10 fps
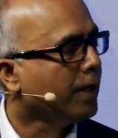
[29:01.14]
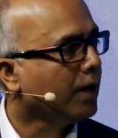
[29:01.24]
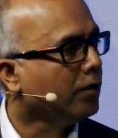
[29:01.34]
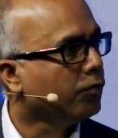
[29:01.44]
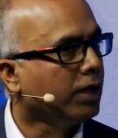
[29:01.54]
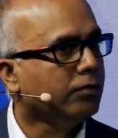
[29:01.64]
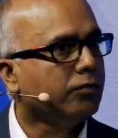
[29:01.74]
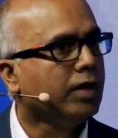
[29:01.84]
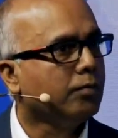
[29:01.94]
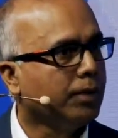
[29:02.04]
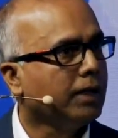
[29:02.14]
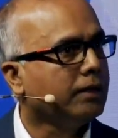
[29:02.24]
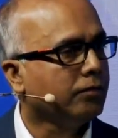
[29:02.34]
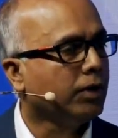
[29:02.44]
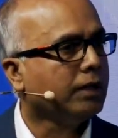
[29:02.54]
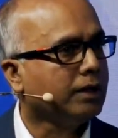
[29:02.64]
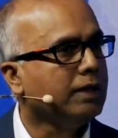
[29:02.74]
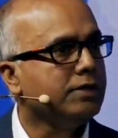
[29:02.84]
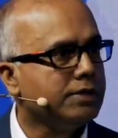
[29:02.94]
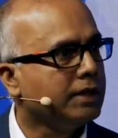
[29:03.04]
And when wealth
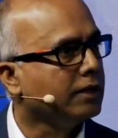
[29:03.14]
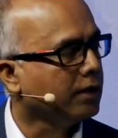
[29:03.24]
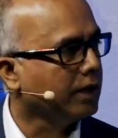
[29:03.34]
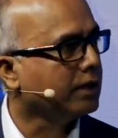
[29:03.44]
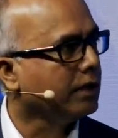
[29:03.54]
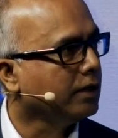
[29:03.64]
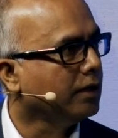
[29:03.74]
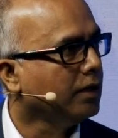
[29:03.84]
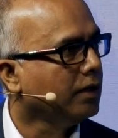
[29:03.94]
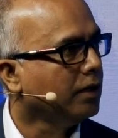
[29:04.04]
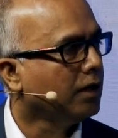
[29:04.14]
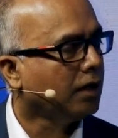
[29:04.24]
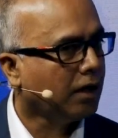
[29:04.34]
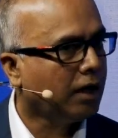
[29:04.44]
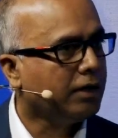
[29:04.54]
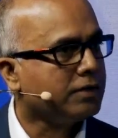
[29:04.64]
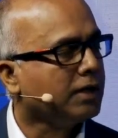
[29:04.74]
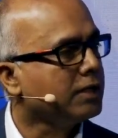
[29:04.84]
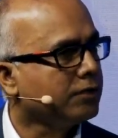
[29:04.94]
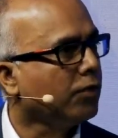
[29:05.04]
is generated, it
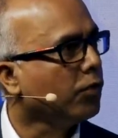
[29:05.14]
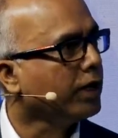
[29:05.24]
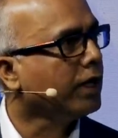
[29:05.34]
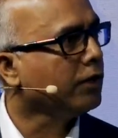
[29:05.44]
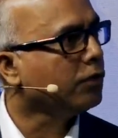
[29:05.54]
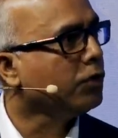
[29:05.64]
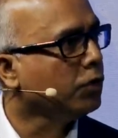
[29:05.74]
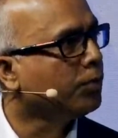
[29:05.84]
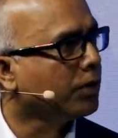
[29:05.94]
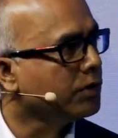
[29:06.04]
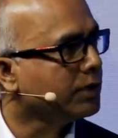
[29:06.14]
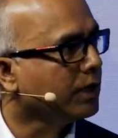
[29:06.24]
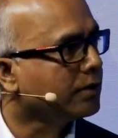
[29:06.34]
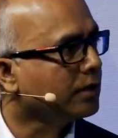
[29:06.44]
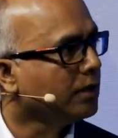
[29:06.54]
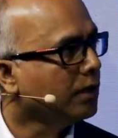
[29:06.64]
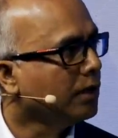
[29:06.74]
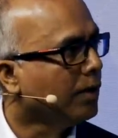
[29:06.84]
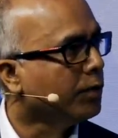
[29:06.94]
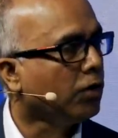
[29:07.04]
starts flowing into new projects.
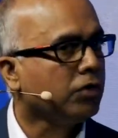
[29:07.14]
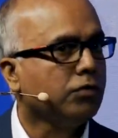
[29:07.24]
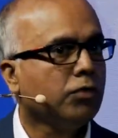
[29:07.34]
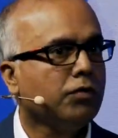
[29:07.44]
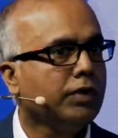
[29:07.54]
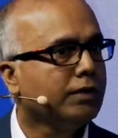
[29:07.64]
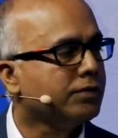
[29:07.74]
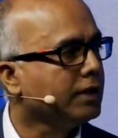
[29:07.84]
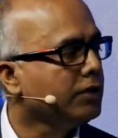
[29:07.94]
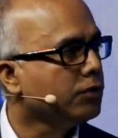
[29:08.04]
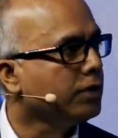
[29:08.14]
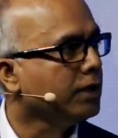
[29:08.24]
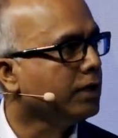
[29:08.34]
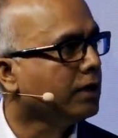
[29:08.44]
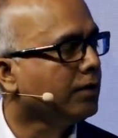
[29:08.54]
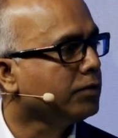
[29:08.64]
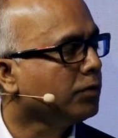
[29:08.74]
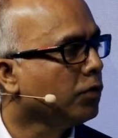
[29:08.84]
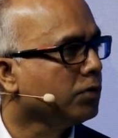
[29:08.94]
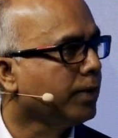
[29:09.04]
I mean, a lot of what we have seen today
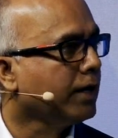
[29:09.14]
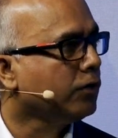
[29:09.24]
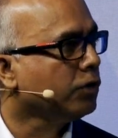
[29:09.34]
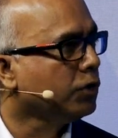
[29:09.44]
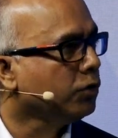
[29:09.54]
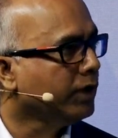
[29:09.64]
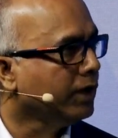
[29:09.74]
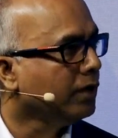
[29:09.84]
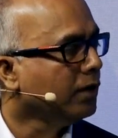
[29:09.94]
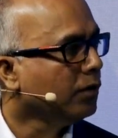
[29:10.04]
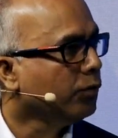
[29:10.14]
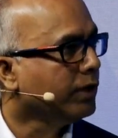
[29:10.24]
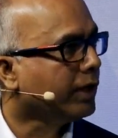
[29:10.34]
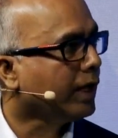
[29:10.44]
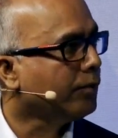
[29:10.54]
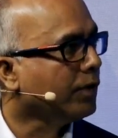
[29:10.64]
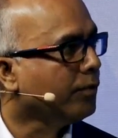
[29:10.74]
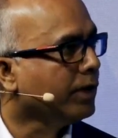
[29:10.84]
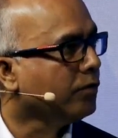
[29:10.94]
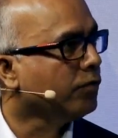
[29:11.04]
goes back to QE, when the capital
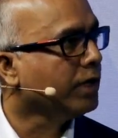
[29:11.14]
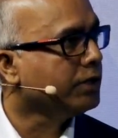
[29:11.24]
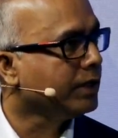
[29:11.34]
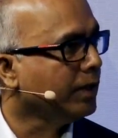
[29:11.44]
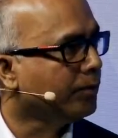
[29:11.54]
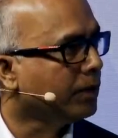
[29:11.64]
became very cheap.